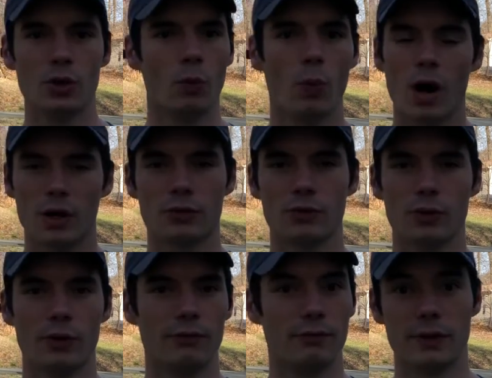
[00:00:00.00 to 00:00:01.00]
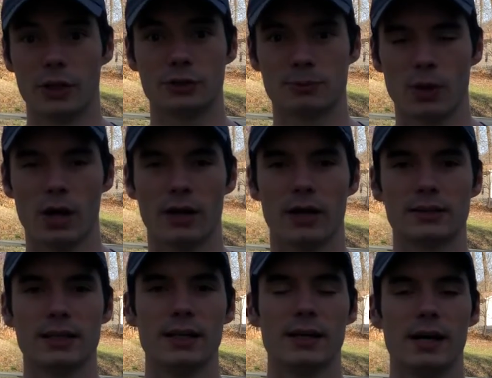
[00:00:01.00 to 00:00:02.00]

walkthrough of the finished product